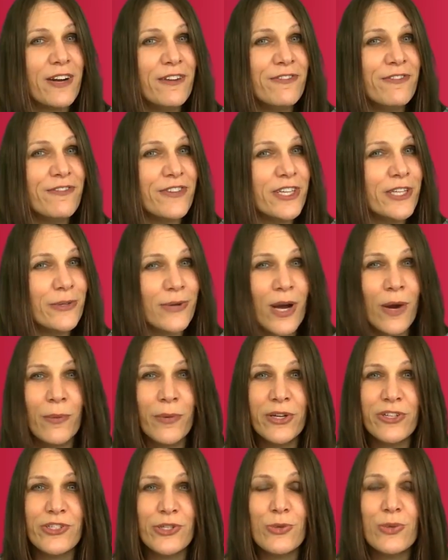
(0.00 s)
to figure out
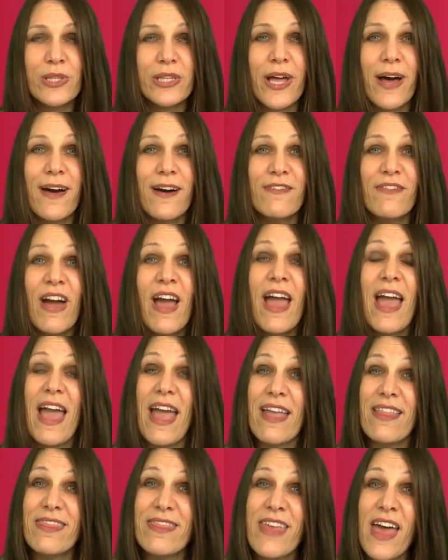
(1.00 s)
what you love
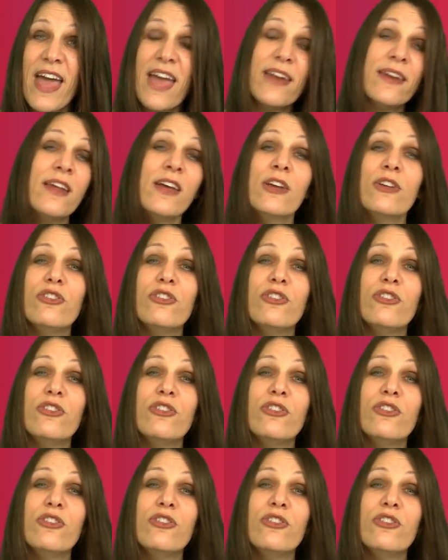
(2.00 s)
and then